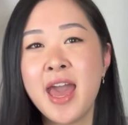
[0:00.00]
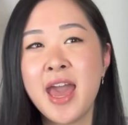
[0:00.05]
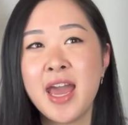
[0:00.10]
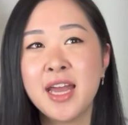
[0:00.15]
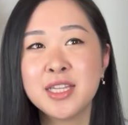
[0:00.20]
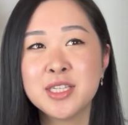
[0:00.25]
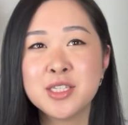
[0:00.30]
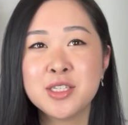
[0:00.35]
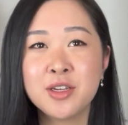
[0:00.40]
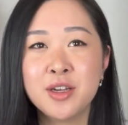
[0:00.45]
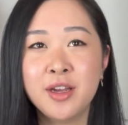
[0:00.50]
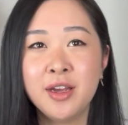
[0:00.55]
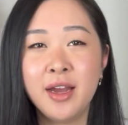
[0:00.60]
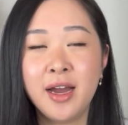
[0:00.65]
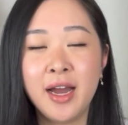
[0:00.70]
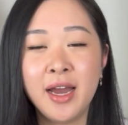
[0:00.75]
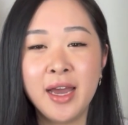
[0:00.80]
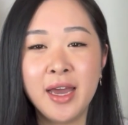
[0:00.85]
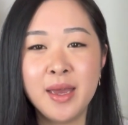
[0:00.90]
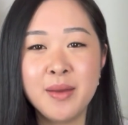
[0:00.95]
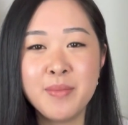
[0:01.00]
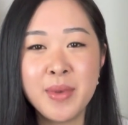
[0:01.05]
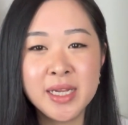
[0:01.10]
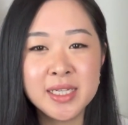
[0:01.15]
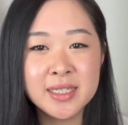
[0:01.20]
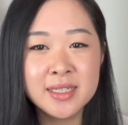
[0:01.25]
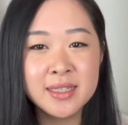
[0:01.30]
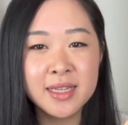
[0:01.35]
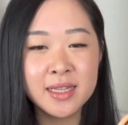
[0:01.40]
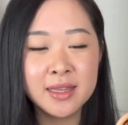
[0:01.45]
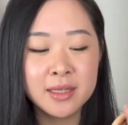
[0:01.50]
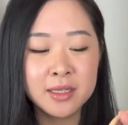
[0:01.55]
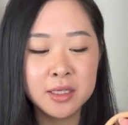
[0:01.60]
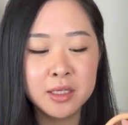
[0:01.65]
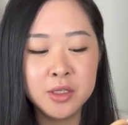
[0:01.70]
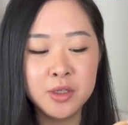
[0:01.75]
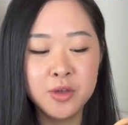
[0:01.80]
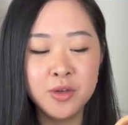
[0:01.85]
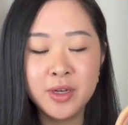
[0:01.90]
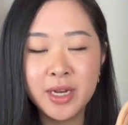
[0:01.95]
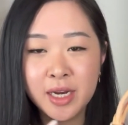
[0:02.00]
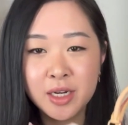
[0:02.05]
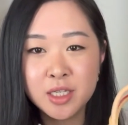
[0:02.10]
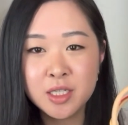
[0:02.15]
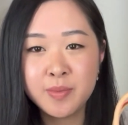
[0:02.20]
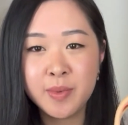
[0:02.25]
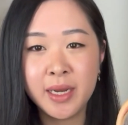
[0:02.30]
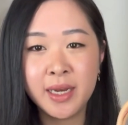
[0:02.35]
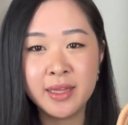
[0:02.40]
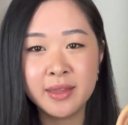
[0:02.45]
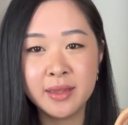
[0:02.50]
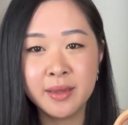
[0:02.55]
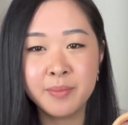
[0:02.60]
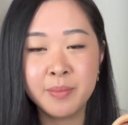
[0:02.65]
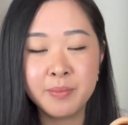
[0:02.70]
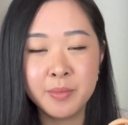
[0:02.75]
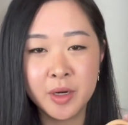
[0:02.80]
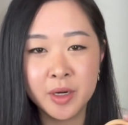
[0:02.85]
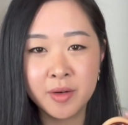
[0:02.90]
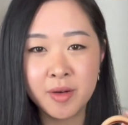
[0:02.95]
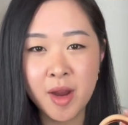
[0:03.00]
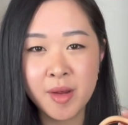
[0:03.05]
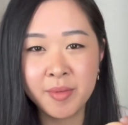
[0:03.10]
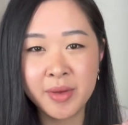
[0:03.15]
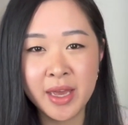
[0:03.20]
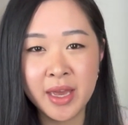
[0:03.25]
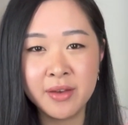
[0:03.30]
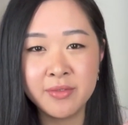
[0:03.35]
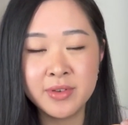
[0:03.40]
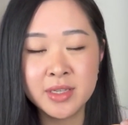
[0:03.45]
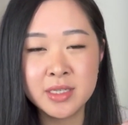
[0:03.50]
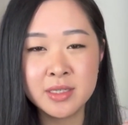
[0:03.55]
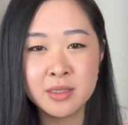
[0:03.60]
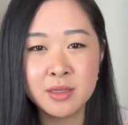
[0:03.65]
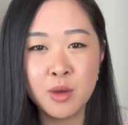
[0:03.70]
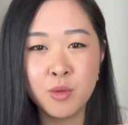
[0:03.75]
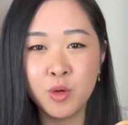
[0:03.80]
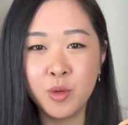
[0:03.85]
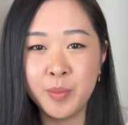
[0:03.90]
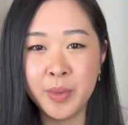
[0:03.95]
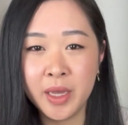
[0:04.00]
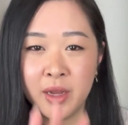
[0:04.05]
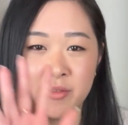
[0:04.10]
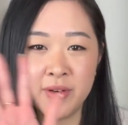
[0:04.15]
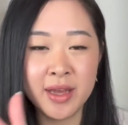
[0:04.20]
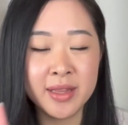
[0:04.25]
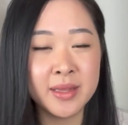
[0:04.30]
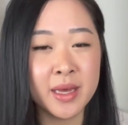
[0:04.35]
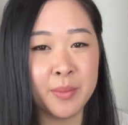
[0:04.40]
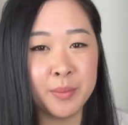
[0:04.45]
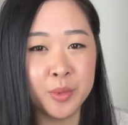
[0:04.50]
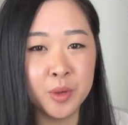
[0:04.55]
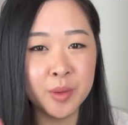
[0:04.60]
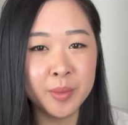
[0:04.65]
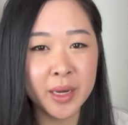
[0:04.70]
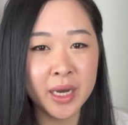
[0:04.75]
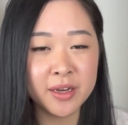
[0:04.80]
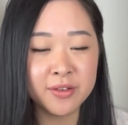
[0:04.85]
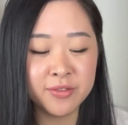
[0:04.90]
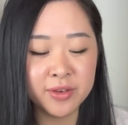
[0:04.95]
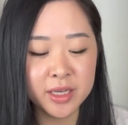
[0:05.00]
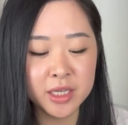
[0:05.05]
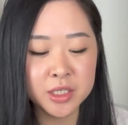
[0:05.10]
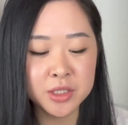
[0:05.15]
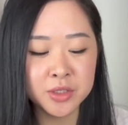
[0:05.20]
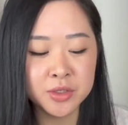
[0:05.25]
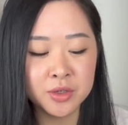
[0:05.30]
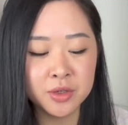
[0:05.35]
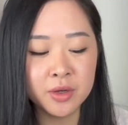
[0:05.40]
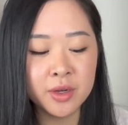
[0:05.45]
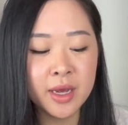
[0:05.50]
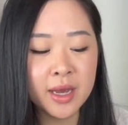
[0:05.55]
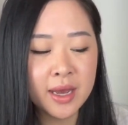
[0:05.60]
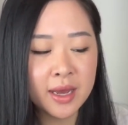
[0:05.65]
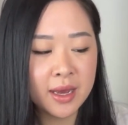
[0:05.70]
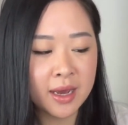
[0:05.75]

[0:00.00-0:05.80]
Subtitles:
And so I imagine that the new Nano Speedy in the monogram canvas will be around that ballpark figure too.